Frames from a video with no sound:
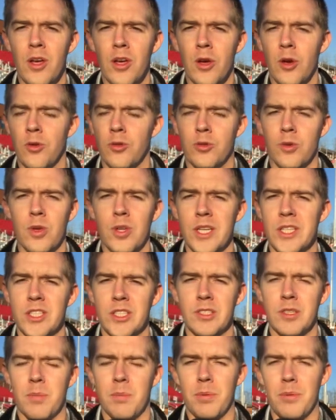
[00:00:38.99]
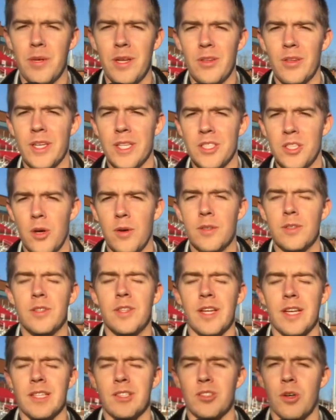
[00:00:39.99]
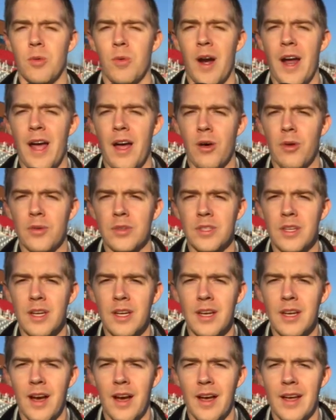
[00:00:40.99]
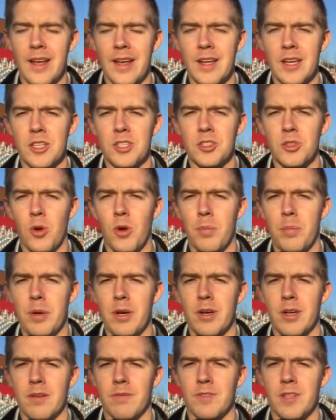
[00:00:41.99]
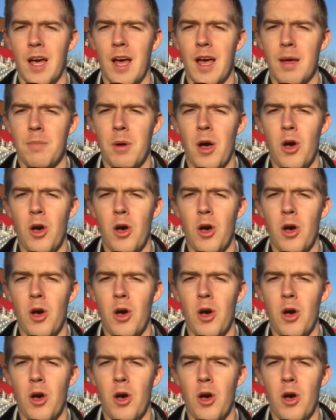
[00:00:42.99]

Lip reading: who's really just completely turned things around in a short period of time.